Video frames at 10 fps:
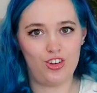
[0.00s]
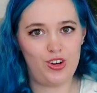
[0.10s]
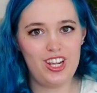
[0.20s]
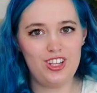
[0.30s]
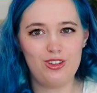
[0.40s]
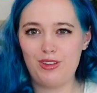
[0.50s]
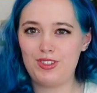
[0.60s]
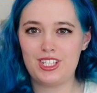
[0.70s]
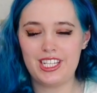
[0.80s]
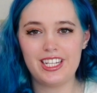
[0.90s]
All right, you have
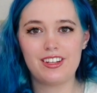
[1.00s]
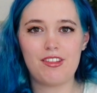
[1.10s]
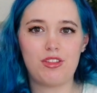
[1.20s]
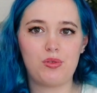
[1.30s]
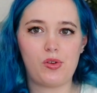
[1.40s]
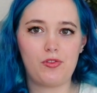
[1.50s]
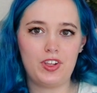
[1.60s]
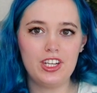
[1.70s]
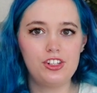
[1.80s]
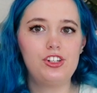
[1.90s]
seen the
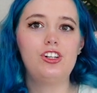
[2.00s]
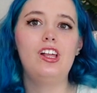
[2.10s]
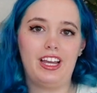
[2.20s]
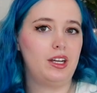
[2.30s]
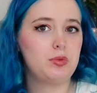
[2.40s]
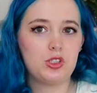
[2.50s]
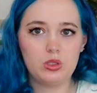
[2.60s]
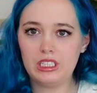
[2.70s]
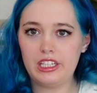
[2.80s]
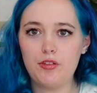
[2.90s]
reveal. I
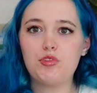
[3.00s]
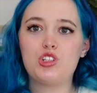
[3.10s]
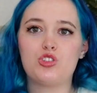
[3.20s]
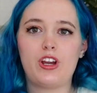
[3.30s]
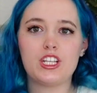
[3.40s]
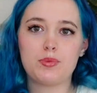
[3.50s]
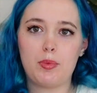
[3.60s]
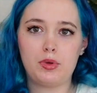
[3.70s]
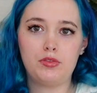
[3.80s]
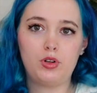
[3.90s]
absolutely love this dress,
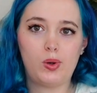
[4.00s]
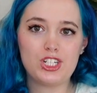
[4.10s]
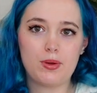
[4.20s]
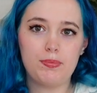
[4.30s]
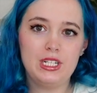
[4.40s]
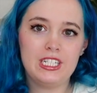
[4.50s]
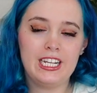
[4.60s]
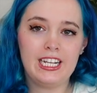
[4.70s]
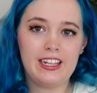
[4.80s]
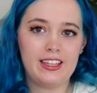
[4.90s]
but before we jump into
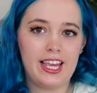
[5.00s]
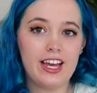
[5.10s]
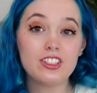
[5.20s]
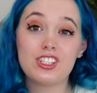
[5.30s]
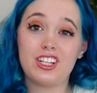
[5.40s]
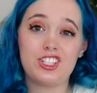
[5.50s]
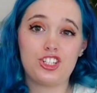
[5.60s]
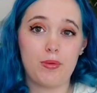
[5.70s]
anything else, let's